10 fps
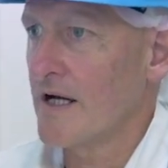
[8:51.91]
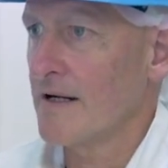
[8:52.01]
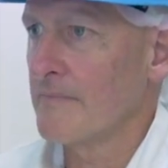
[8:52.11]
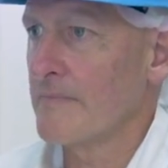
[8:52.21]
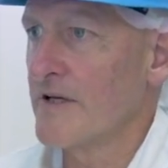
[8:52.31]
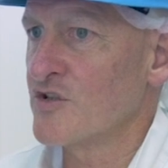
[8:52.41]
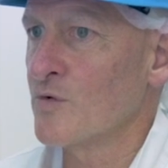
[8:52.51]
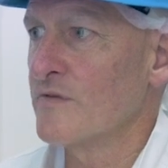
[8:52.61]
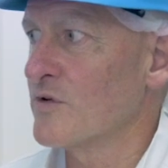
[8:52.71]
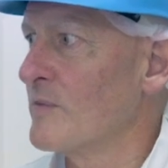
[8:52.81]
Um, it's
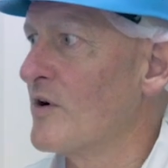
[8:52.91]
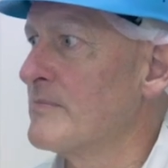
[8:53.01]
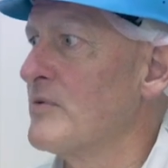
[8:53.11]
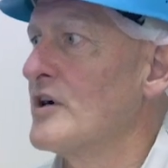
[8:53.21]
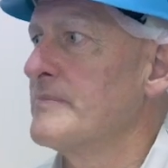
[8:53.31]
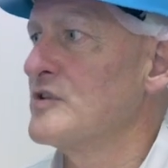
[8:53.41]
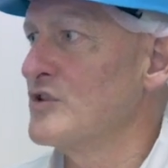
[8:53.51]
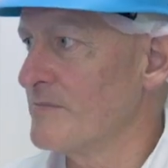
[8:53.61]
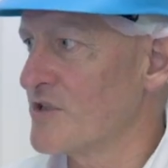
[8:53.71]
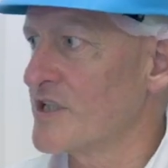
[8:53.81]
all very well to buy a
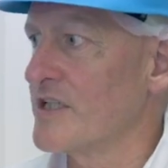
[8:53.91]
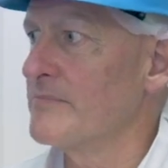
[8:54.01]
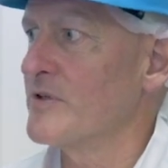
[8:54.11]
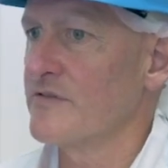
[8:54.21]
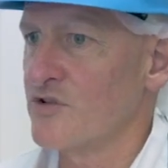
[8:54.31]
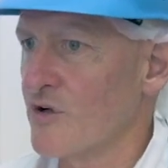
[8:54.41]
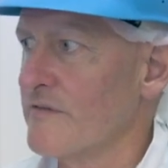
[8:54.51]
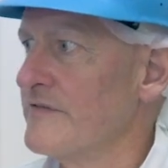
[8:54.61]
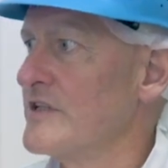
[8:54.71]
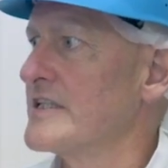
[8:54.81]
new machine, but if you're
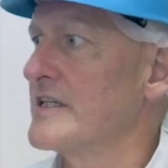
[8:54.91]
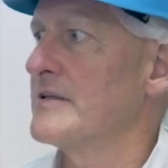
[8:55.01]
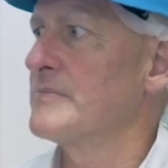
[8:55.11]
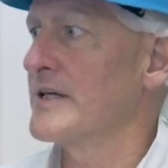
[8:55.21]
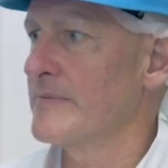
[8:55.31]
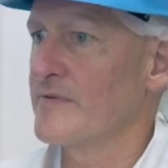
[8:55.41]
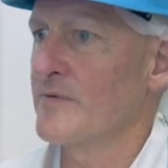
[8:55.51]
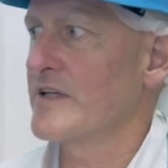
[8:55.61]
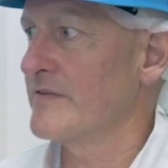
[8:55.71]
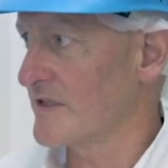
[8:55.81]
not investing in the people,
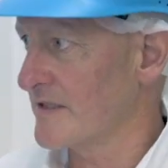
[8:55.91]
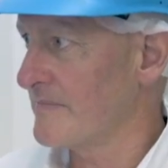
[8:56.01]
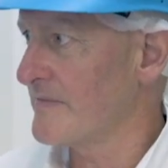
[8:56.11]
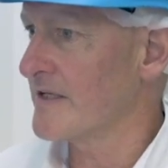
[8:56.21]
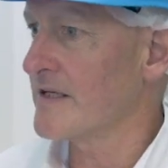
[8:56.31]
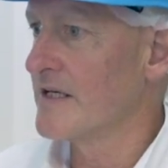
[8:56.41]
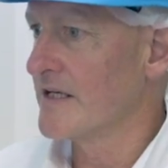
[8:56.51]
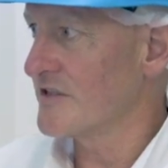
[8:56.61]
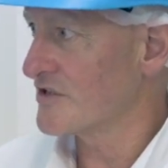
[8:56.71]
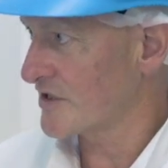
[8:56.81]
giving them the,
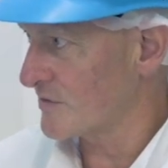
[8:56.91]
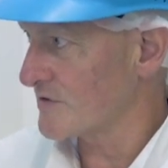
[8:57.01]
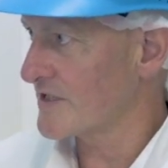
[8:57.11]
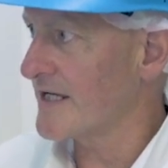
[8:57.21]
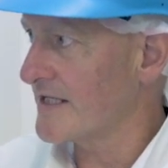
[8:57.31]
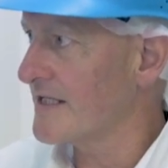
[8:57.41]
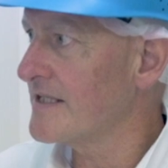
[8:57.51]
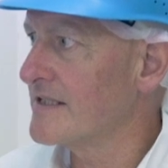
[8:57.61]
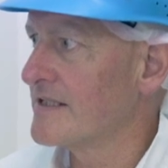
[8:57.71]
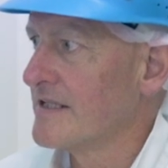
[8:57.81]
the skills they
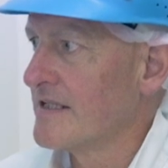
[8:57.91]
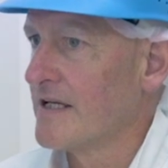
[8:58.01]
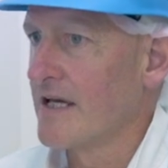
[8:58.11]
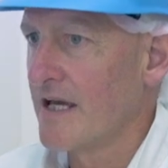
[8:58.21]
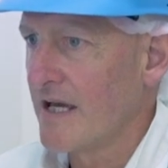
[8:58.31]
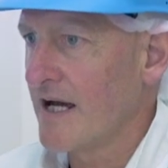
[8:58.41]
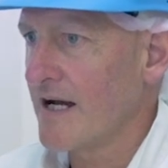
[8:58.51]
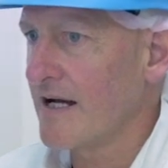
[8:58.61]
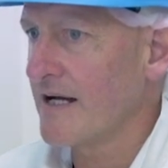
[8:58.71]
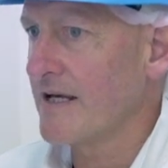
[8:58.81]
need,
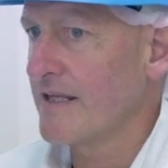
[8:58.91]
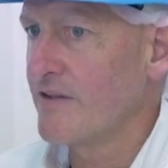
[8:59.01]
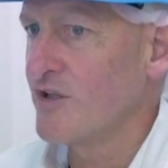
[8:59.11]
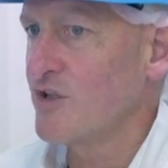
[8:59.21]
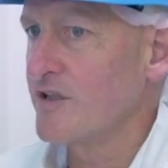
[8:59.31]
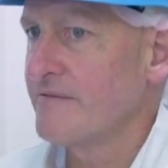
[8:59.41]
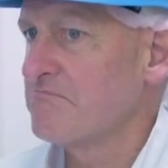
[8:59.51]
uh, then